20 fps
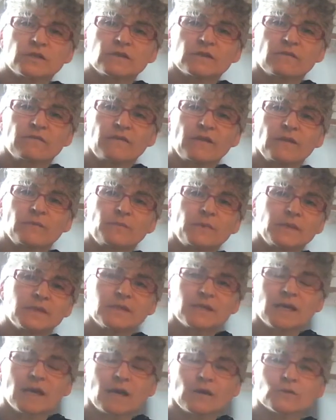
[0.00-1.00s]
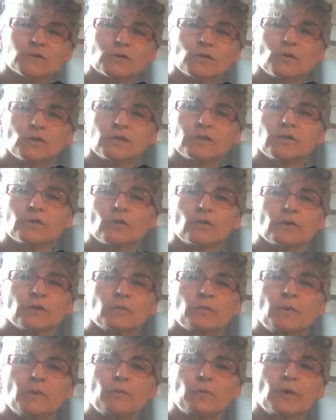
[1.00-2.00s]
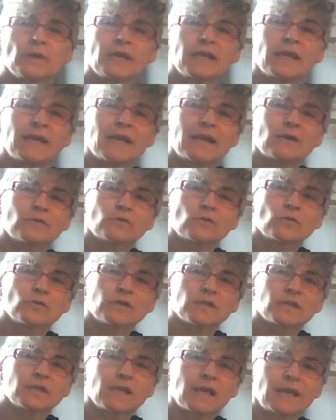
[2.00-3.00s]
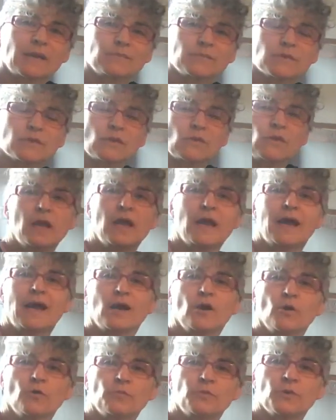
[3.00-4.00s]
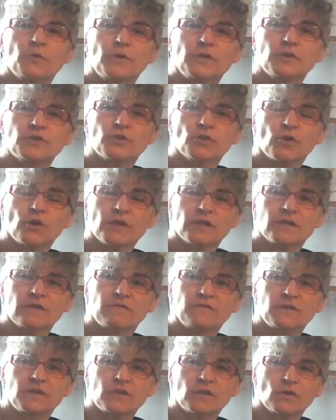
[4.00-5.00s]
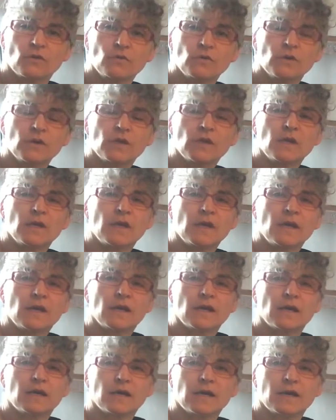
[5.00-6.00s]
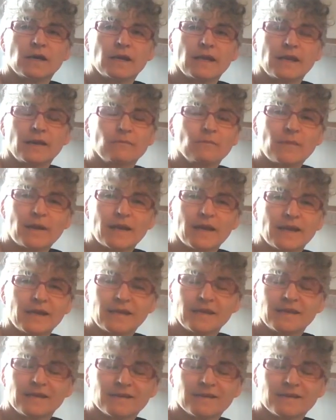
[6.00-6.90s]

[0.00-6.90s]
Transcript: a very busy household. There's always people in and out all the time. So I hope you enjoyed the video and my